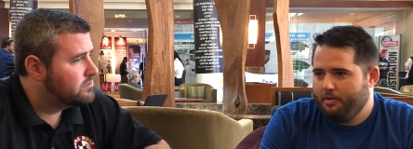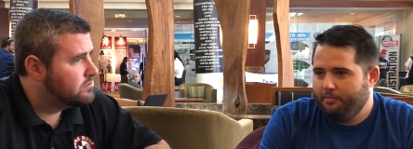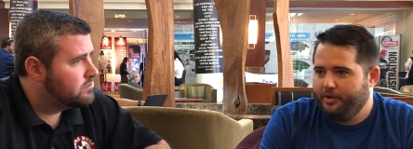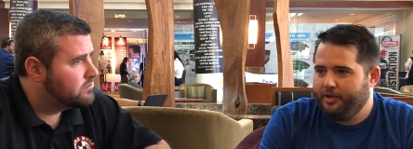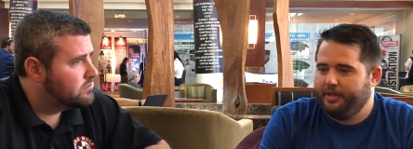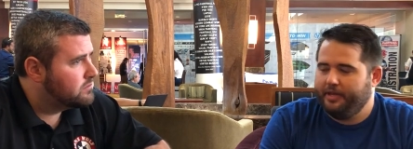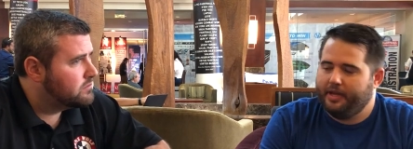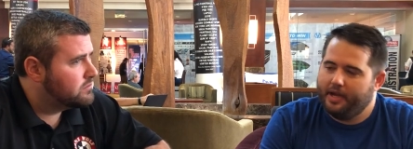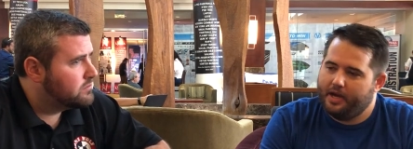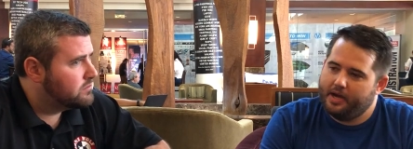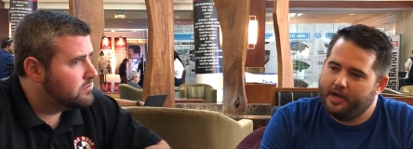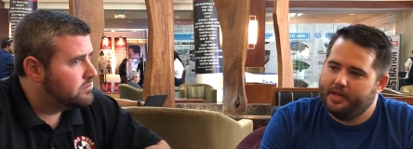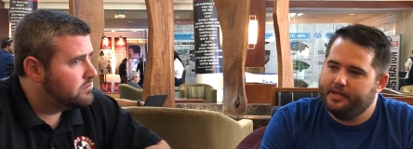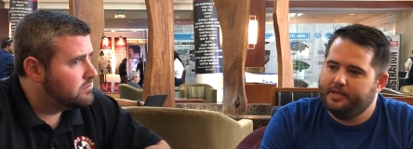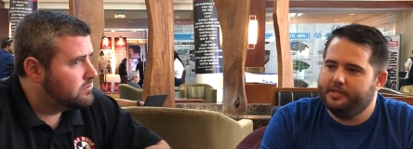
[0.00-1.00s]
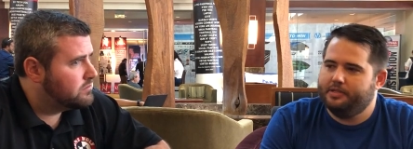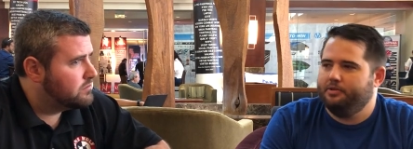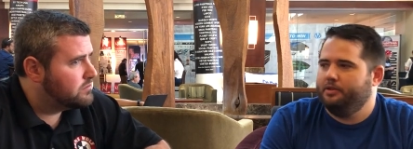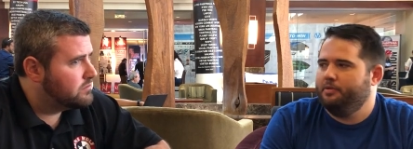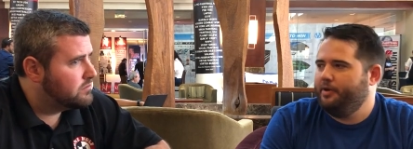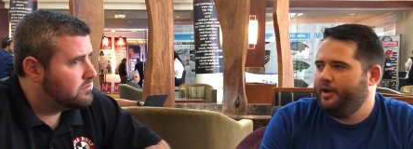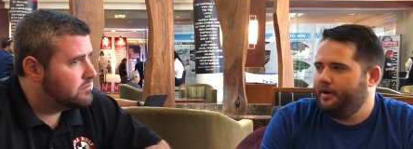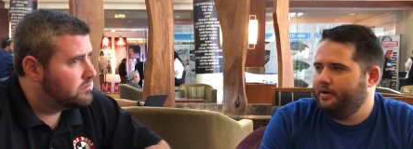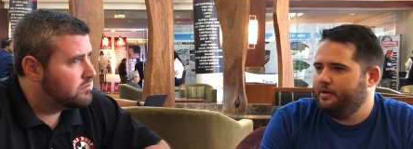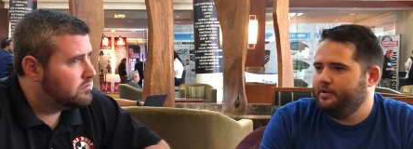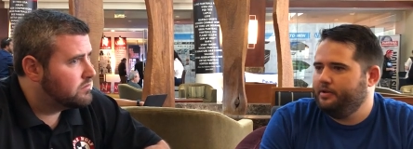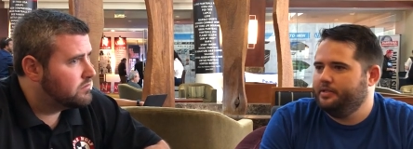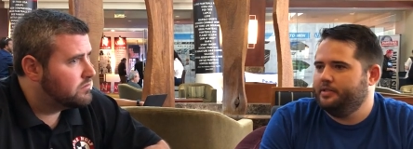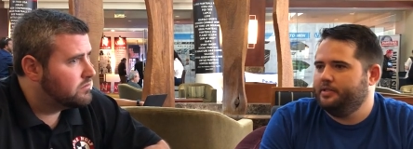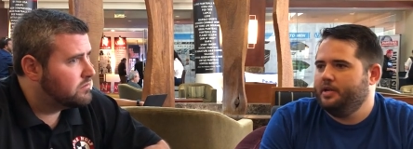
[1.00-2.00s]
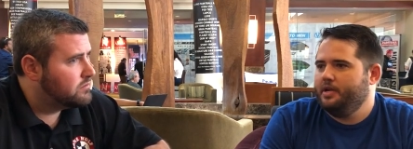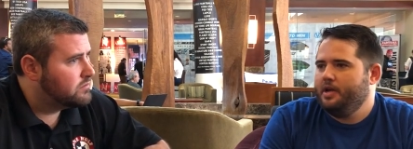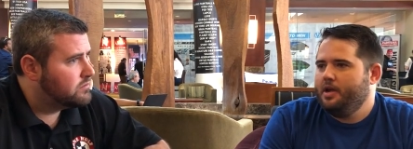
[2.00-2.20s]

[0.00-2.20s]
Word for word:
Speaker 1: milling the guns, doing the barrels.